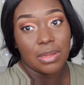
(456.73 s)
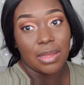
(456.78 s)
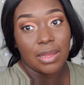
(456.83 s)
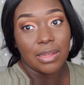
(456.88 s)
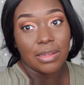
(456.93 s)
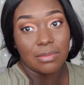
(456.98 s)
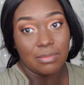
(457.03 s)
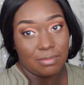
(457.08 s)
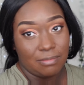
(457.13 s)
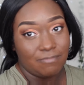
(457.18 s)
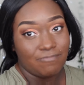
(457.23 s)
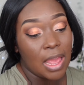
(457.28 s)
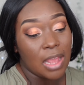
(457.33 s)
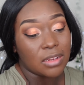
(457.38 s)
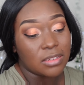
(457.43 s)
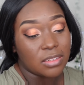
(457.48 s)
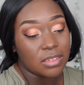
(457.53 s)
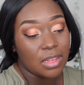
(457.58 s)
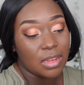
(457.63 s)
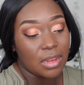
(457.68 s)
Like,
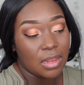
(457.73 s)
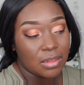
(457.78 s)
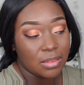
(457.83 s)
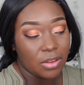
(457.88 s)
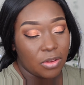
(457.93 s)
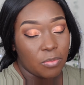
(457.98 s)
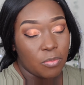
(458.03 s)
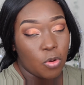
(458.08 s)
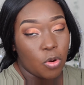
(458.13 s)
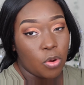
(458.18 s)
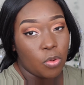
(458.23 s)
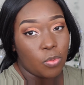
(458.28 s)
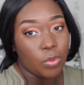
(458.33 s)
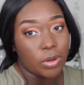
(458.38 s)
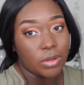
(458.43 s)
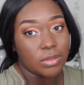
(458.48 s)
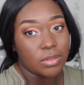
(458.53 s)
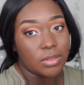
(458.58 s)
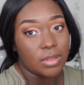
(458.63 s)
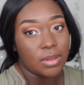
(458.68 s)
actually, they're more
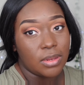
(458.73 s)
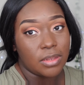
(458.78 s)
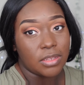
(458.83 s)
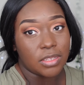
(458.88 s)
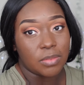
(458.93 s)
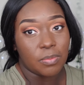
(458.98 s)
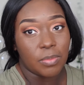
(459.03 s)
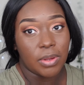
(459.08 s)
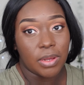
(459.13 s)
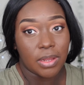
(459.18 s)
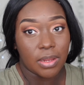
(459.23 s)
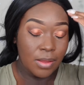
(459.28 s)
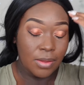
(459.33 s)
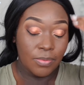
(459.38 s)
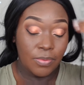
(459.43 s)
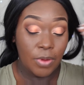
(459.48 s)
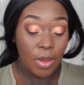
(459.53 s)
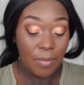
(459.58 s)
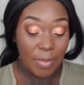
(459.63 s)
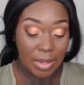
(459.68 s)
worse than this, but
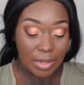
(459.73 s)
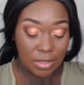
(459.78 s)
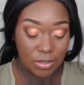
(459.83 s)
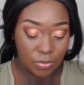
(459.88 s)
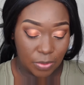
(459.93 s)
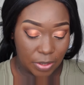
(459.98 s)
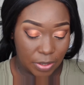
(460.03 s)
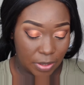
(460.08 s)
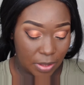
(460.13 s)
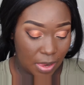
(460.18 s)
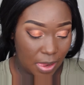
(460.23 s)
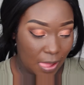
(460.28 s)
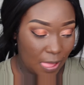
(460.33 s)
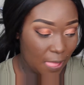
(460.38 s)
we're gonna make this work.